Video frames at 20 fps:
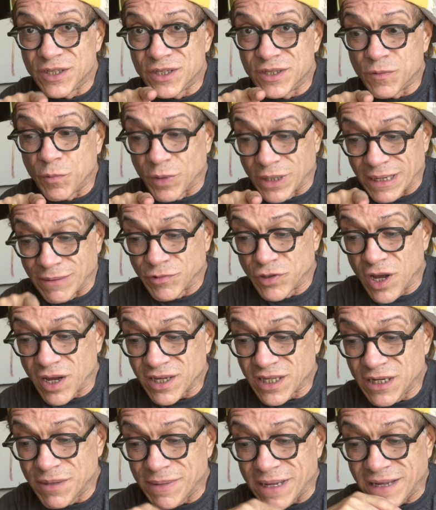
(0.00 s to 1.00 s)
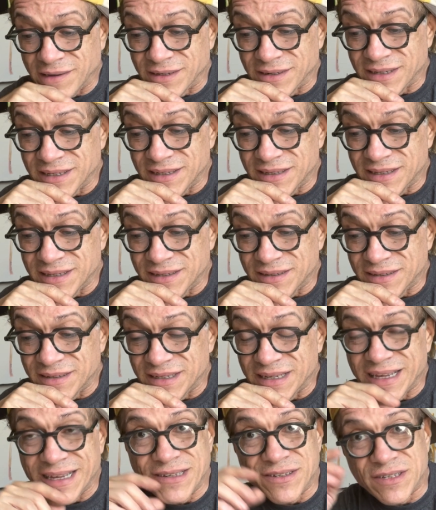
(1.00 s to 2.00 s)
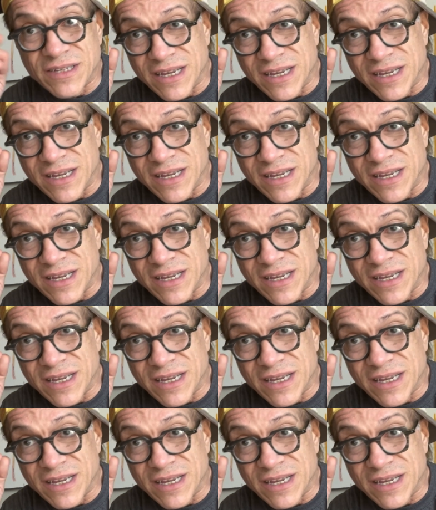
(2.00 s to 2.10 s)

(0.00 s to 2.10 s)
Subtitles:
what I'm talking about is